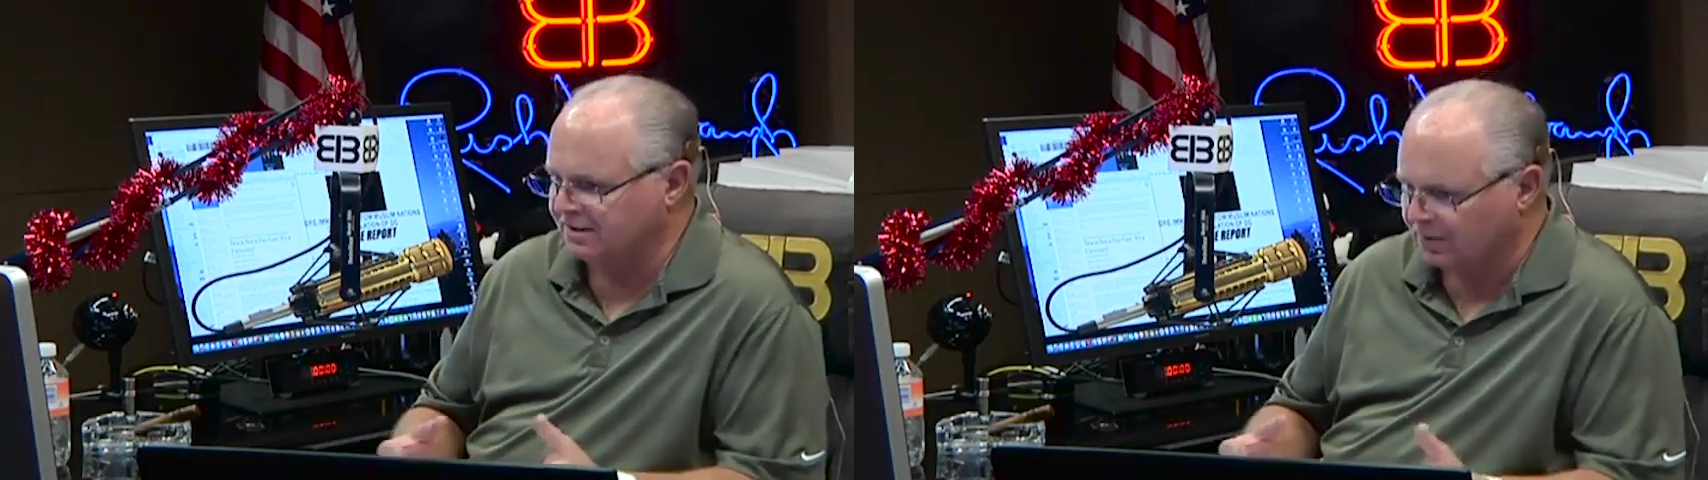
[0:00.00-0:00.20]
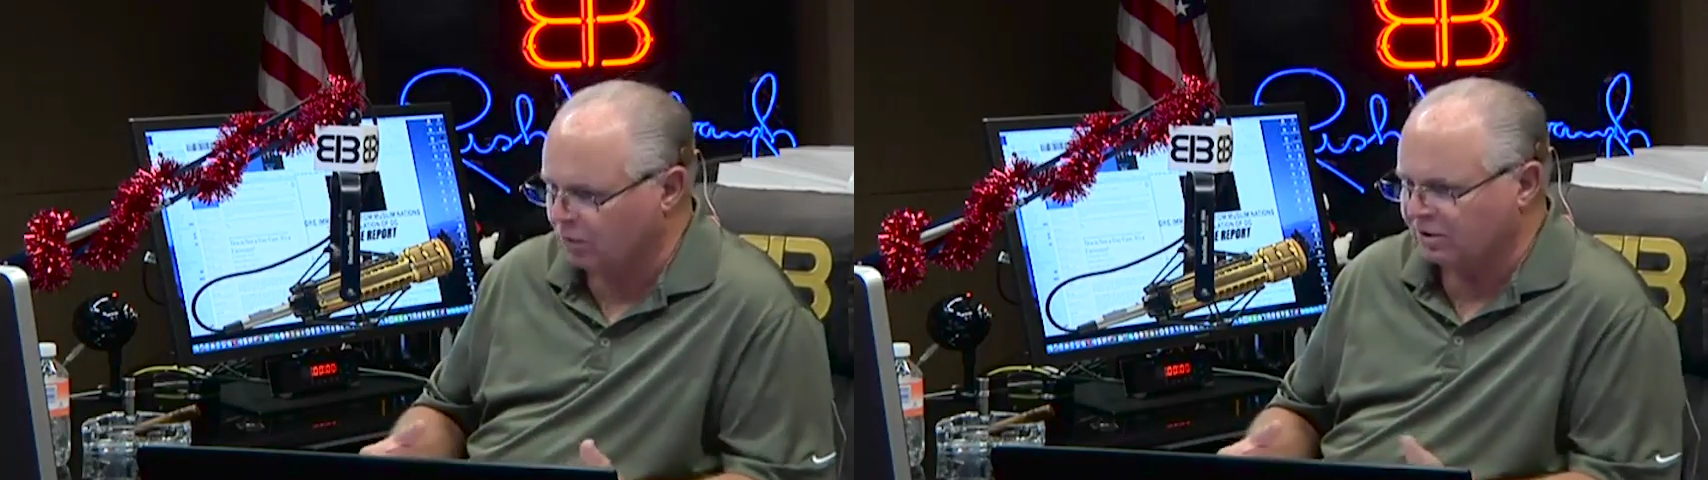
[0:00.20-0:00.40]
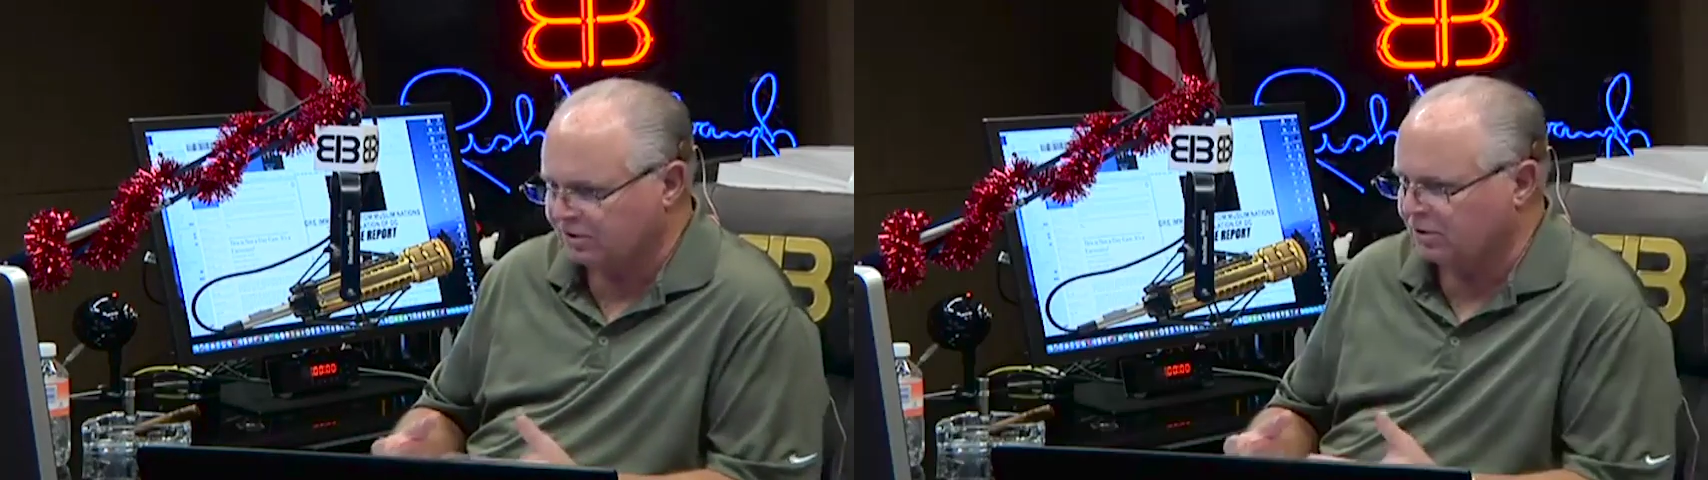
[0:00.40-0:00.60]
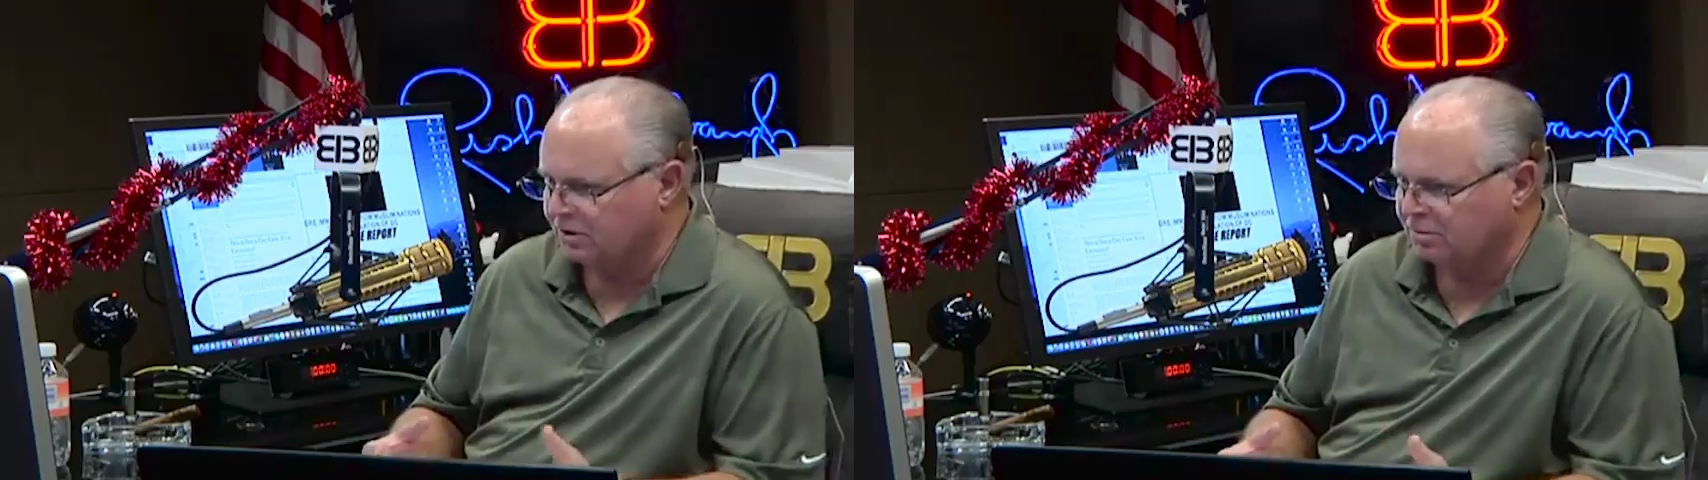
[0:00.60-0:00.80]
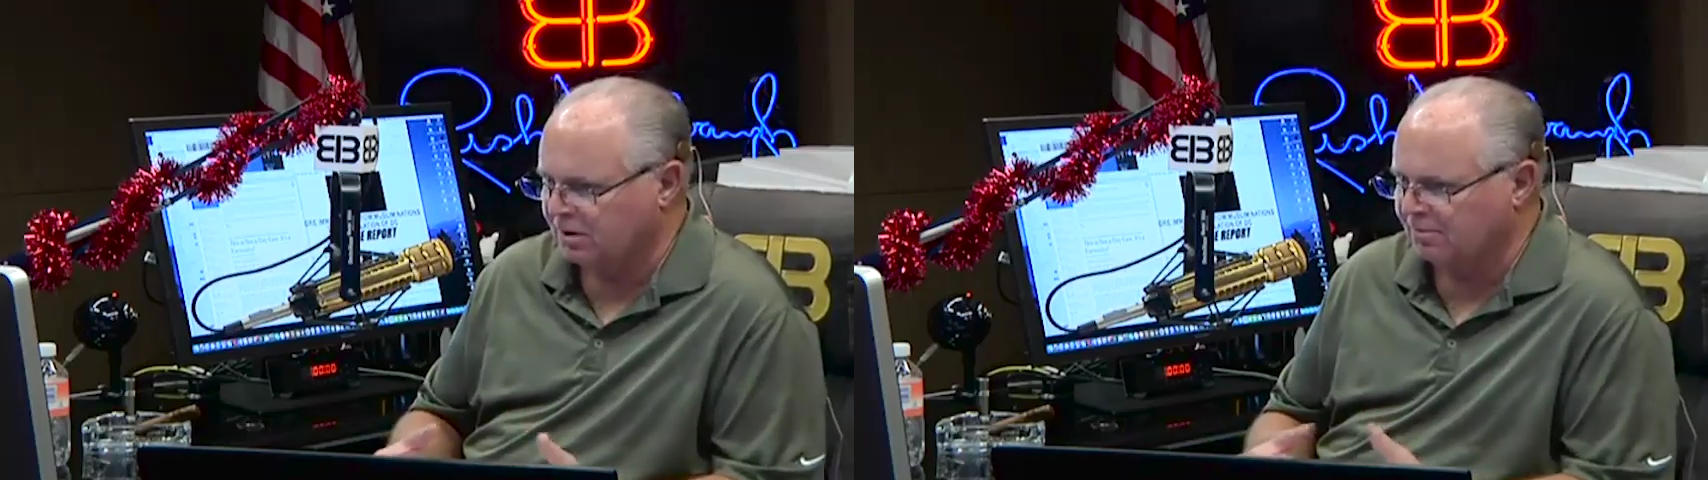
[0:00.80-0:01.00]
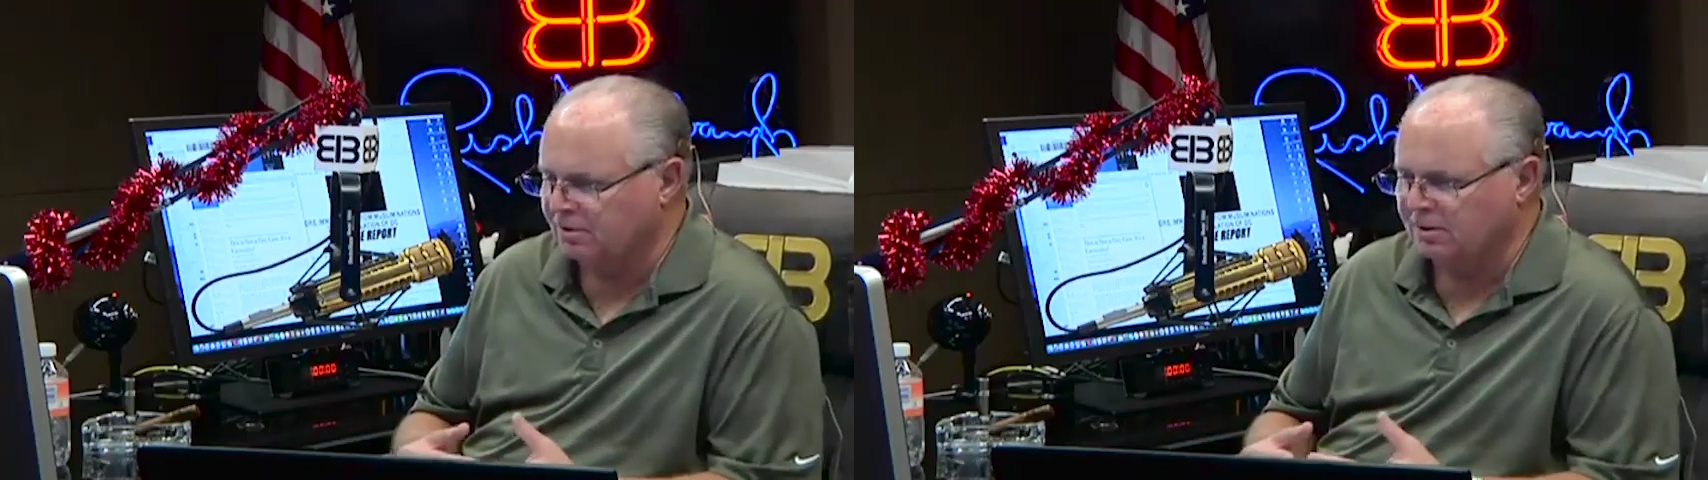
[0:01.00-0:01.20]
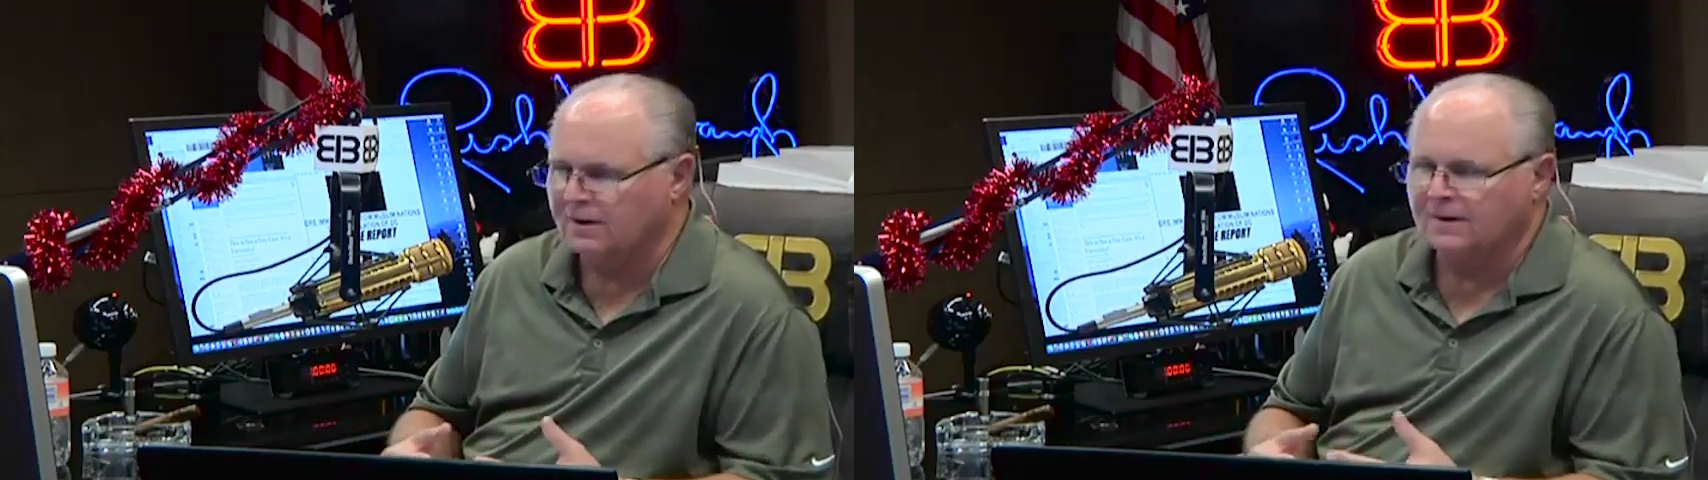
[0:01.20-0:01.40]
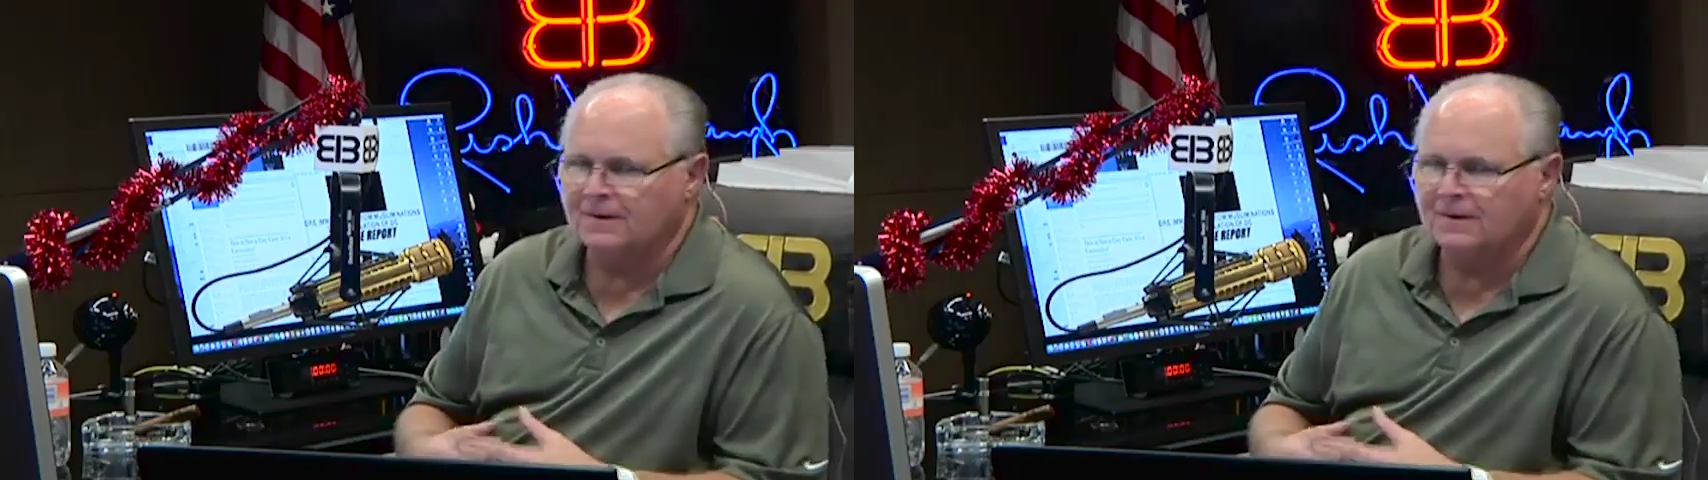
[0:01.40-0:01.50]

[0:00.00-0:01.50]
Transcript: they weren't taught properly.